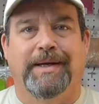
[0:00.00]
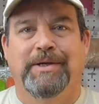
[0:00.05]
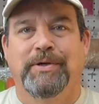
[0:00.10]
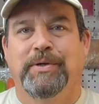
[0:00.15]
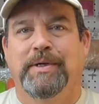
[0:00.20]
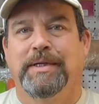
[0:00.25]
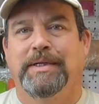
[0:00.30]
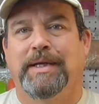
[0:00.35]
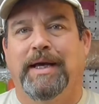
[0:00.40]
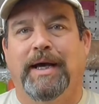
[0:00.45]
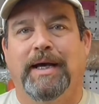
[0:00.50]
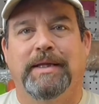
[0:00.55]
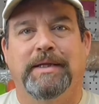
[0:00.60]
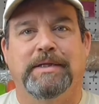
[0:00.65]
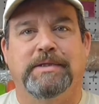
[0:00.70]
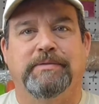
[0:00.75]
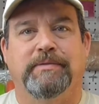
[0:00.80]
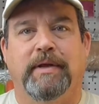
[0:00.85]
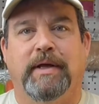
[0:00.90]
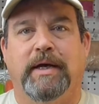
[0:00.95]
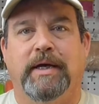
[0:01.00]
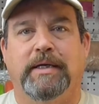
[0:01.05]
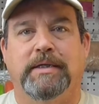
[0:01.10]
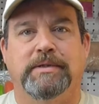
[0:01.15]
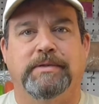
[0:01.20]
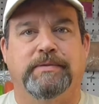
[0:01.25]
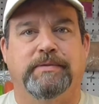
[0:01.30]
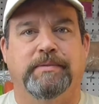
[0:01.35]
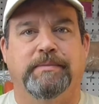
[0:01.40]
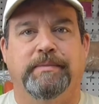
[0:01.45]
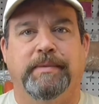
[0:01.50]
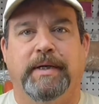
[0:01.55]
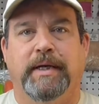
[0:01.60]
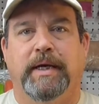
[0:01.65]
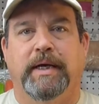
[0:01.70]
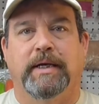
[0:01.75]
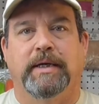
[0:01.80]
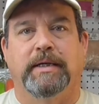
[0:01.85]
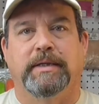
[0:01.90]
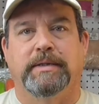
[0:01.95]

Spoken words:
And you can tie these flies from, heck,